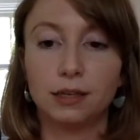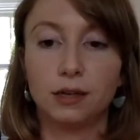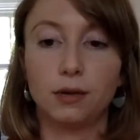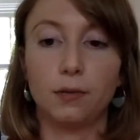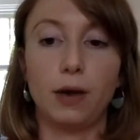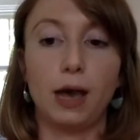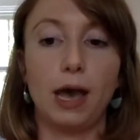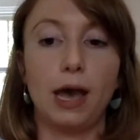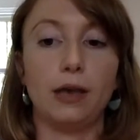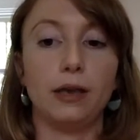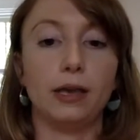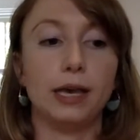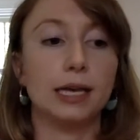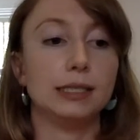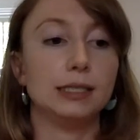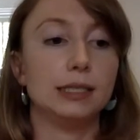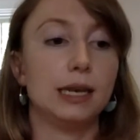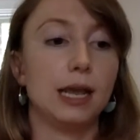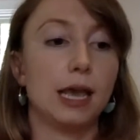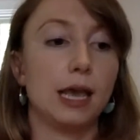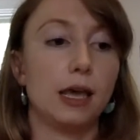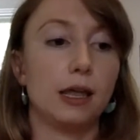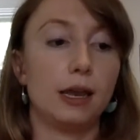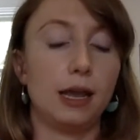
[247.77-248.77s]
Wow, you guys
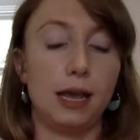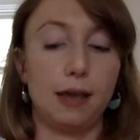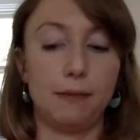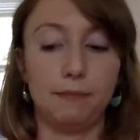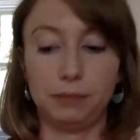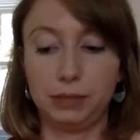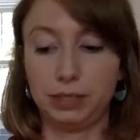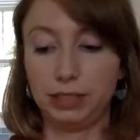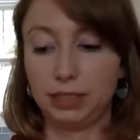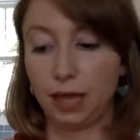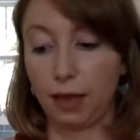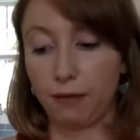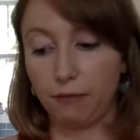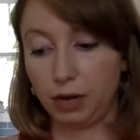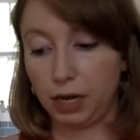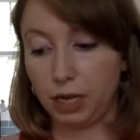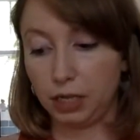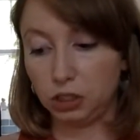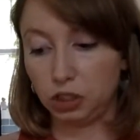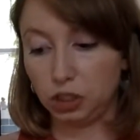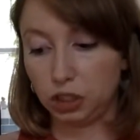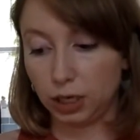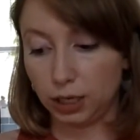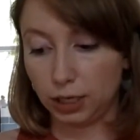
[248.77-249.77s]
nailed it, 7
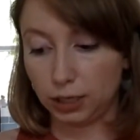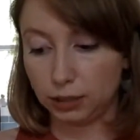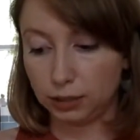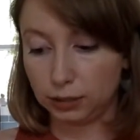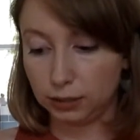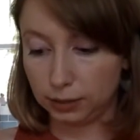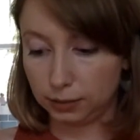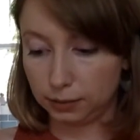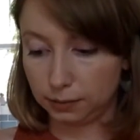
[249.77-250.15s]
inches.